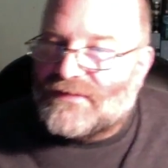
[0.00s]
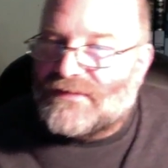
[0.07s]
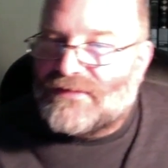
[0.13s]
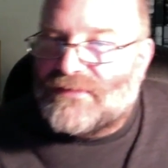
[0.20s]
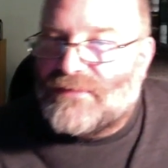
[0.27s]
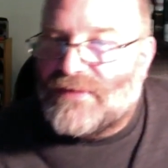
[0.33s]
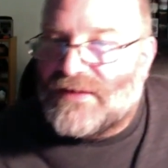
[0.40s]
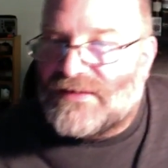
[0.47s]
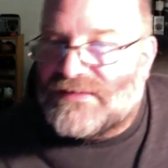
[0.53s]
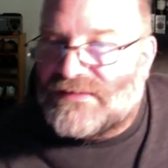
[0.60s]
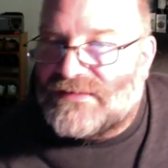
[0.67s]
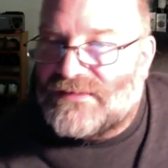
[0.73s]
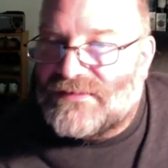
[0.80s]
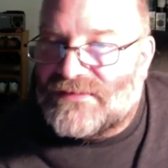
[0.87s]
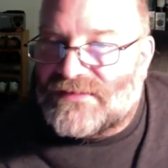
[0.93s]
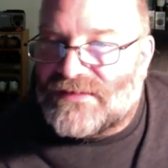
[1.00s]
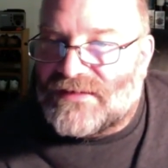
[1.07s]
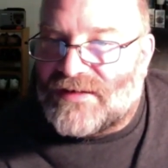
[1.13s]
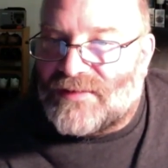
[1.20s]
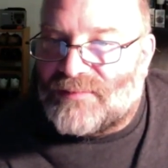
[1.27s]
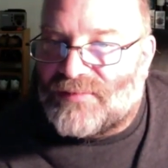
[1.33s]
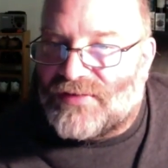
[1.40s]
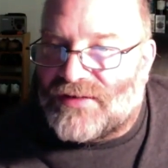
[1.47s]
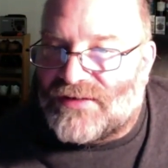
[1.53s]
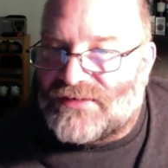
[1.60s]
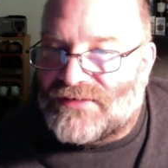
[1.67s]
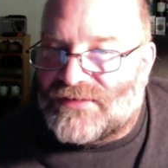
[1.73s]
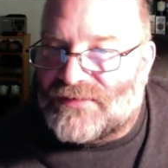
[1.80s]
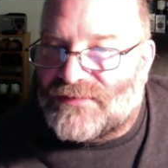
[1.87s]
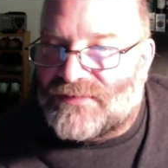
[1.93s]
Quig's using a
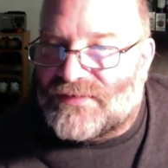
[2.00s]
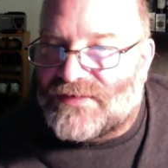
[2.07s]
plunger for